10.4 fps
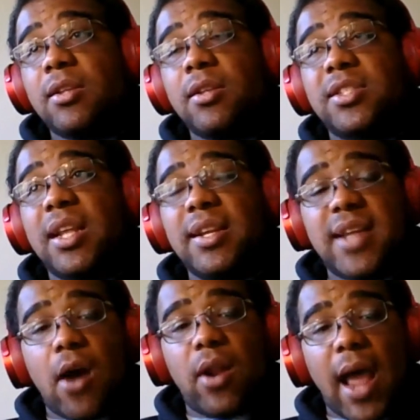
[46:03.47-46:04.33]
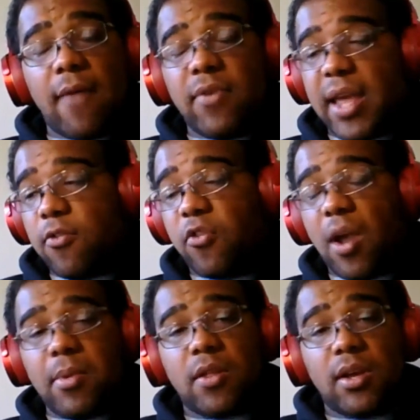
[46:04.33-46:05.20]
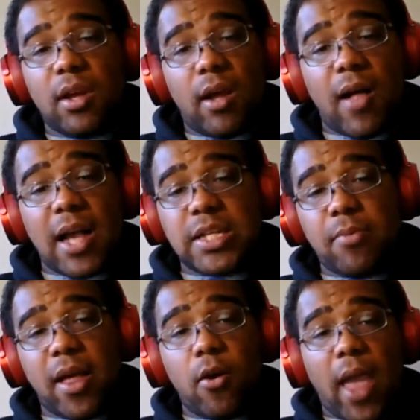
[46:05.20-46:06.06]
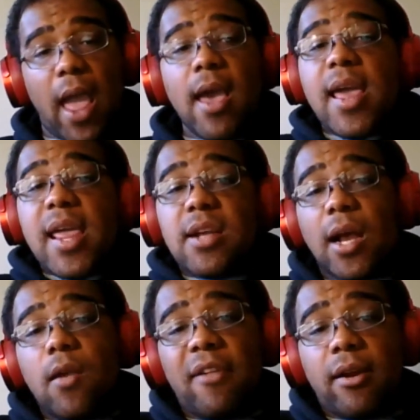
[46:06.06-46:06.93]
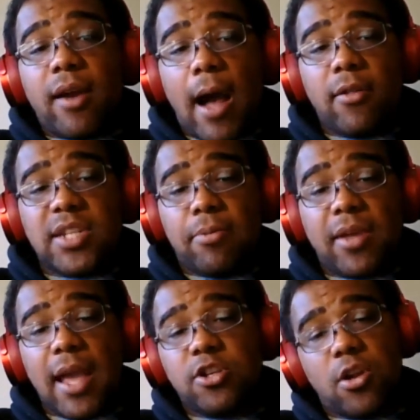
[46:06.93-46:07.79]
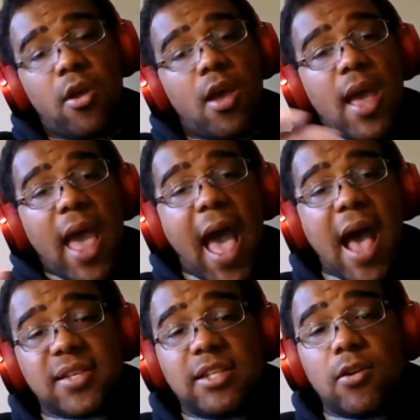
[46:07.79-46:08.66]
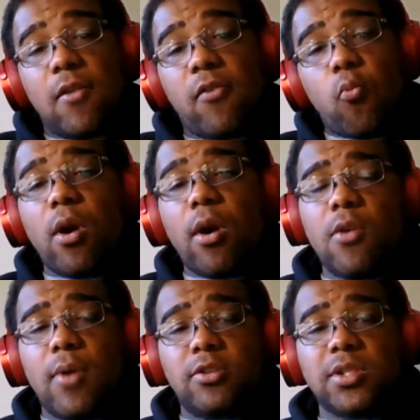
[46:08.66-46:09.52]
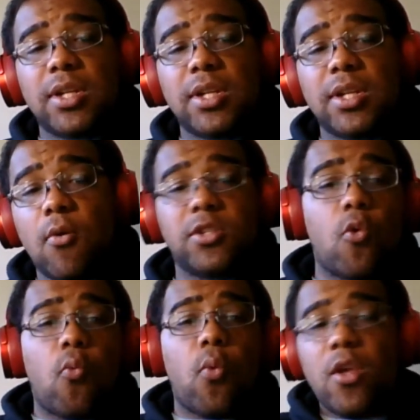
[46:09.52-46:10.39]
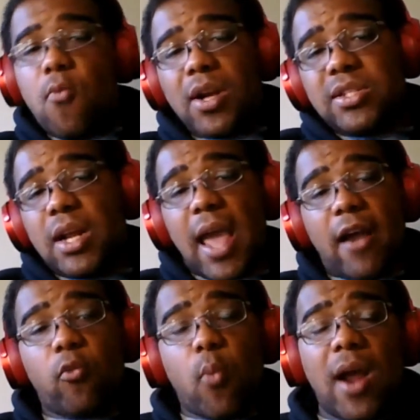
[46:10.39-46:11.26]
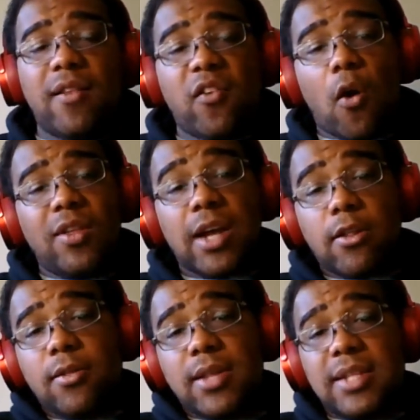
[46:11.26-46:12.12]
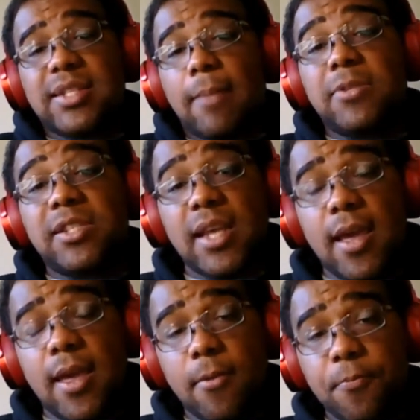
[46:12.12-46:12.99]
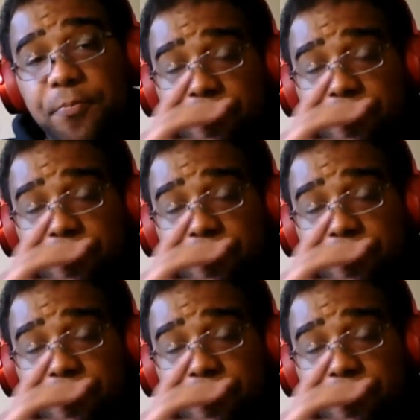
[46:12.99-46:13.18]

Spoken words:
sitting down and having counselors come to the class and be like, okay, here's how you fill out a college application. Asking students, where are you interested in going to school? What do you want to study? X, Y, and Z, all these other things that I'm seeing